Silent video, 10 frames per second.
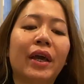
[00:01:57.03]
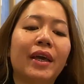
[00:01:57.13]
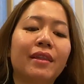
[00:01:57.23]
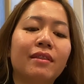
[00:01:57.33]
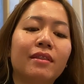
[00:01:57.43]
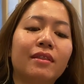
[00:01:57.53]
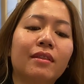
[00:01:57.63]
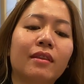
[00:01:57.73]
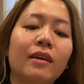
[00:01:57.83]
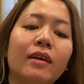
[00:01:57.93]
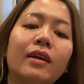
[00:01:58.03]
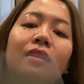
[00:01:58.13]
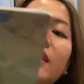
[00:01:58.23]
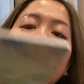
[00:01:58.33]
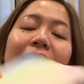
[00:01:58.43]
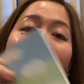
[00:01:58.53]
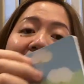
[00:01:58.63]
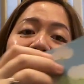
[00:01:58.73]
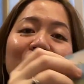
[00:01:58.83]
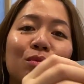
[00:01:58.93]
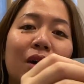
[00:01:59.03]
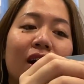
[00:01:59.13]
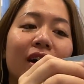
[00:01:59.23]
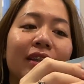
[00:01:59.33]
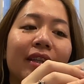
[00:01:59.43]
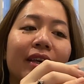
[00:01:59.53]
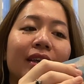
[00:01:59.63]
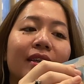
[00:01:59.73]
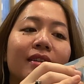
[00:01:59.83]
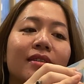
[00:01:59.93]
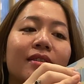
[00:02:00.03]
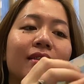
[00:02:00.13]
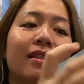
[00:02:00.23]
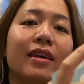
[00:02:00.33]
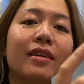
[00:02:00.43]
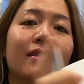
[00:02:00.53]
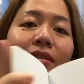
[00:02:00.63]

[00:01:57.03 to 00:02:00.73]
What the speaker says: and the last one is this.